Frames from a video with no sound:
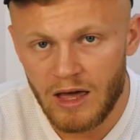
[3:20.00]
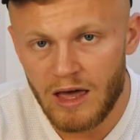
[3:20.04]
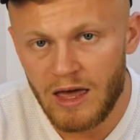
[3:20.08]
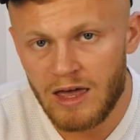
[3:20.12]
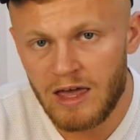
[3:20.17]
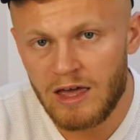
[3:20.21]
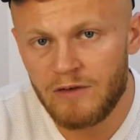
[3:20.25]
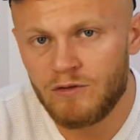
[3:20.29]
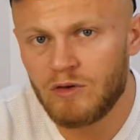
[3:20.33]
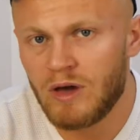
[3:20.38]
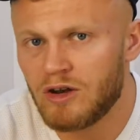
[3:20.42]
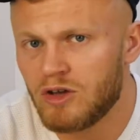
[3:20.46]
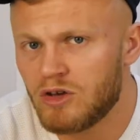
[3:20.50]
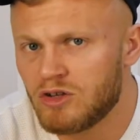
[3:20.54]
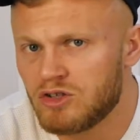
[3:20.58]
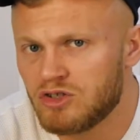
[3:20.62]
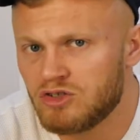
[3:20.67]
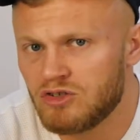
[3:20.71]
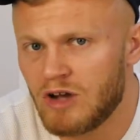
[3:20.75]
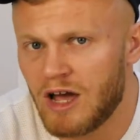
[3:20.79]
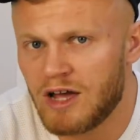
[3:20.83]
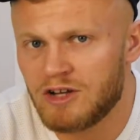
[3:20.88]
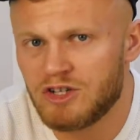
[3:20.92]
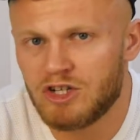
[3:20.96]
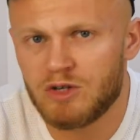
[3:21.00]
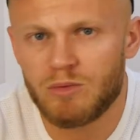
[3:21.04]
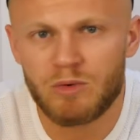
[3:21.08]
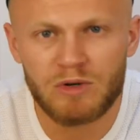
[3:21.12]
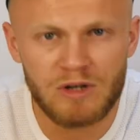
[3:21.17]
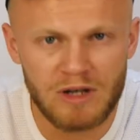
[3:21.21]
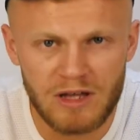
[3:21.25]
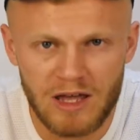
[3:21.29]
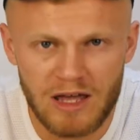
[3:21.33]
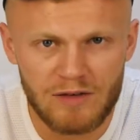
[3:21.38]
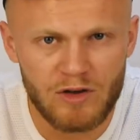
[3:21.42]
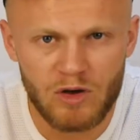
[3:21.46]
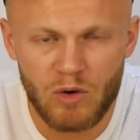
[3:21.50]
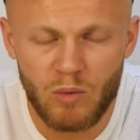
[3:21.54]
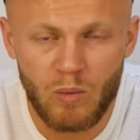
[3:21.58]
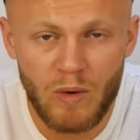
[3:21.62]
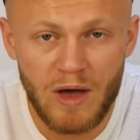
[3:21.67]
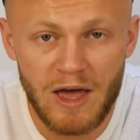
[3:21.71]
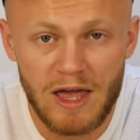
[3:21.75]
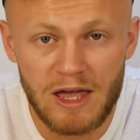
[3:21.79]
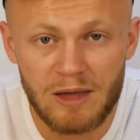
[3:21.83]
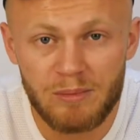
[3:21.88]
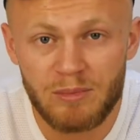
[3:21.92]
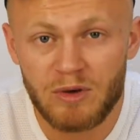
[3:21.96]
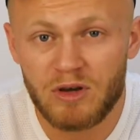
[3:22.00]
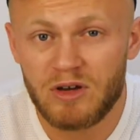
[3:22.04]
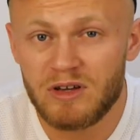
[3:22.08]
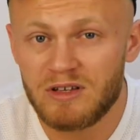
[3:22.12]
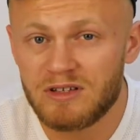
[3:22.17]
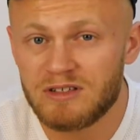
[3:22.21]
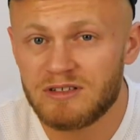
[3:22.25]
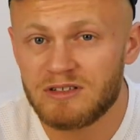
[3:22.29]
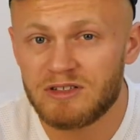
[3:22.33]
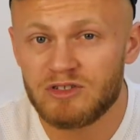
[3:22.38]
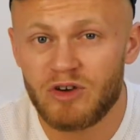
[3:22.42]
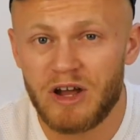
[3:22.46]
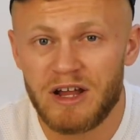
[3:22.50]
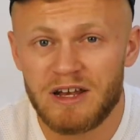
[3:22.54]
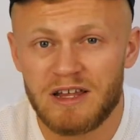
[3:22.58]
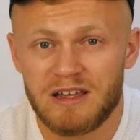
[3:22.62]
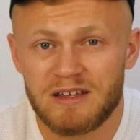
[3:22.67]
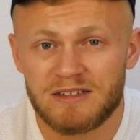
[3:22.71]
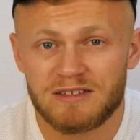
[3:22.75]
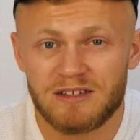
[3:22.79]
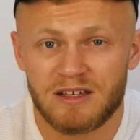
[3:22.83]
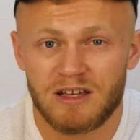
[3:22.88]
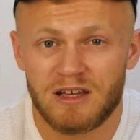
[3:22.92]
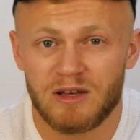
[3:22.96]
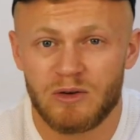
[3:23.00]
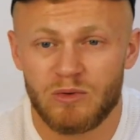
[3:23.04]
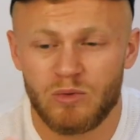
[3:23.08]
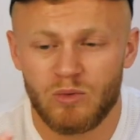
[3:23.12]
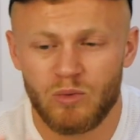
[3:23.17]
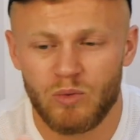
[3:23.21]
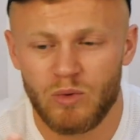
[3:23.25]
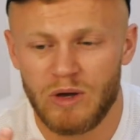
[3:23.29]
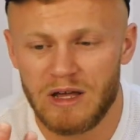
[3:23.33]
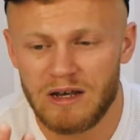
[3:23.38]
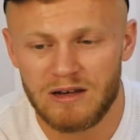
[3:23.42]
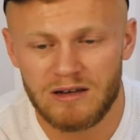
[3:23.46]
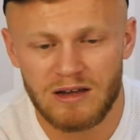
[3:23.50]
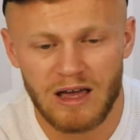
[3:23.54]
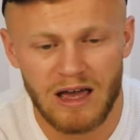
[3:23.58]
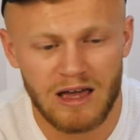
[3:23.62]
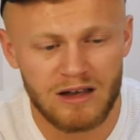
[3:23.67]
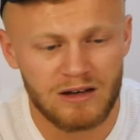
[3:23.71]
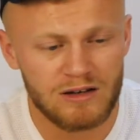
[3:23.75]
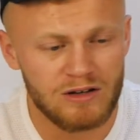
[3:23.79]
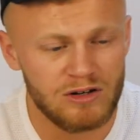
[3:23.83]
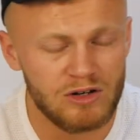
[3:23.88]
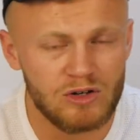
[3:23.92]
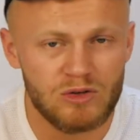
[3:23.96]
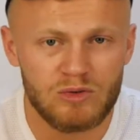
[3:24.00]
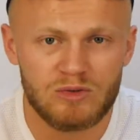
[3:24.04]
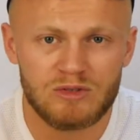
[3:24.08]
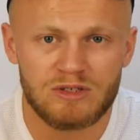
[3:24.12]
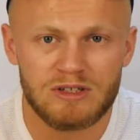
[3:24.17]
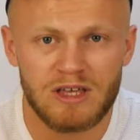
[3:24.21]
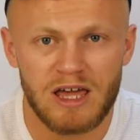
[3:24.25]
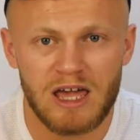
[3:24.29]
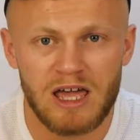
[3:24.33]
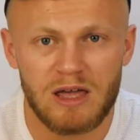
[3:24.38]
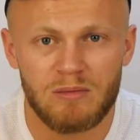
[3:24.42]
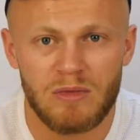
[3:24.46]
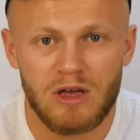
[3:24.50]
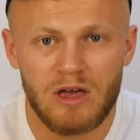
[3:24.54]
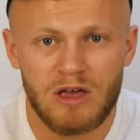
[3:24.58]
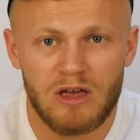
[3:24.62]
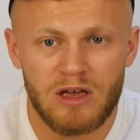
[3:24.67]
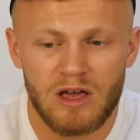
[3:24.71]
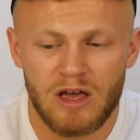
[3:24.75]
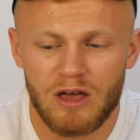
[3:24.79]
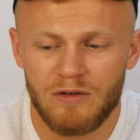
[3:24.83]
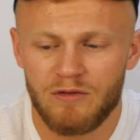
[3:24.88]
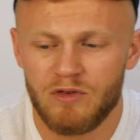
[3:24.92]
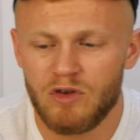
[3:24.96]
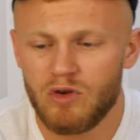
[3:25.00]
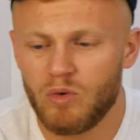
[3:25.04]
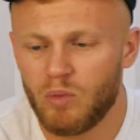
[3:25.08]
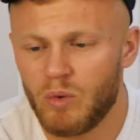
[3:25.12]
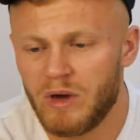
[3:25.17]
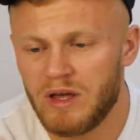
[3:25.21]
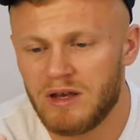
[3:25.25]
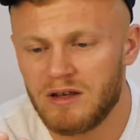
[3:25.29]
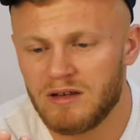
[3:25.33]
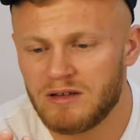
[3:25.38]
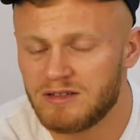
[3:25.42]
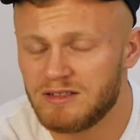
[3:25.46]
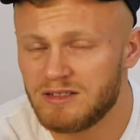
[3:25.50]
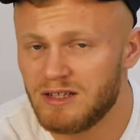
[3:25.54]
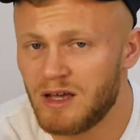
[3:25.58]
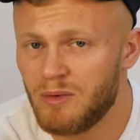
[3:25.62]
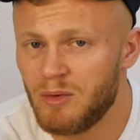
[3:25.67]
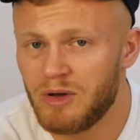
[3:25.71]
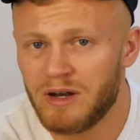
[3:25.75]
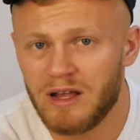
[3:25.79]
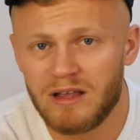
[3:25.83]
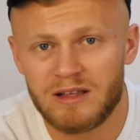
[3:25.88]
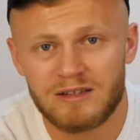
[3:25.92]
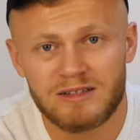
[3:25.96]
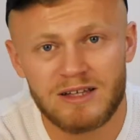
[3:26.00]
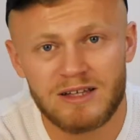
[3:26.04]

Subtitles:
if you had a good strategy, wouldn't you give it away? Because trading's a win and lose game. If you win, someone else